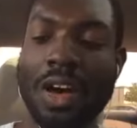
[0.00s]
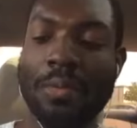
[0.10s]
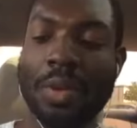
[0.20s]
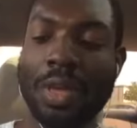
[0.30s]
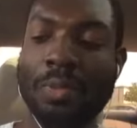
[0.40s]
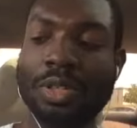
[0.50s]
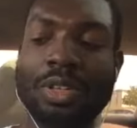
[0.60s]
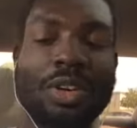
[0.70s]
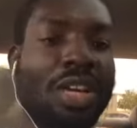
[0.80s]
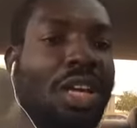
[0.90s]
people
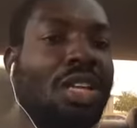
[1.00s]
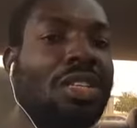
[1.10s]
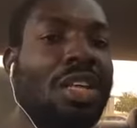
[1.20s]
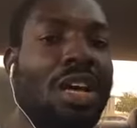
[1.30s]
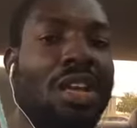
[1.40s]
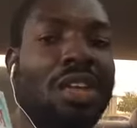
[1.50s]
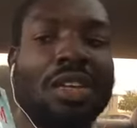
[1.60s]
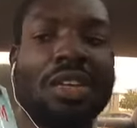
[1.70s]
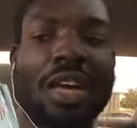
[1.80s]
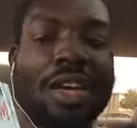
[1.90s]
donate, and
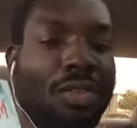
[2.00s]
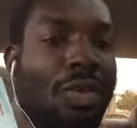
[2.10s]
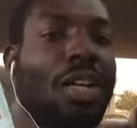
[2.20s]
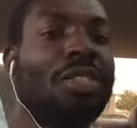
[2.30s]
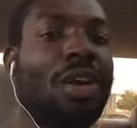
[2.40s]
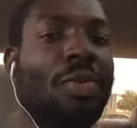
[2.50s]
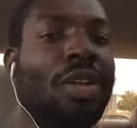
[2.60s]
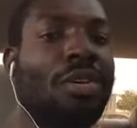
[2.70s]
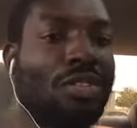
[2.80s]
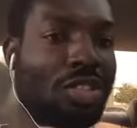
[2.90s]
like the ones that we
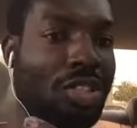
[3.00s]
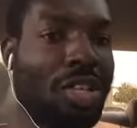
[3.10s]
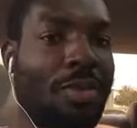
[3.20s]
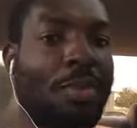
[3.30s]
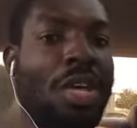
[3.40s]
don't ship,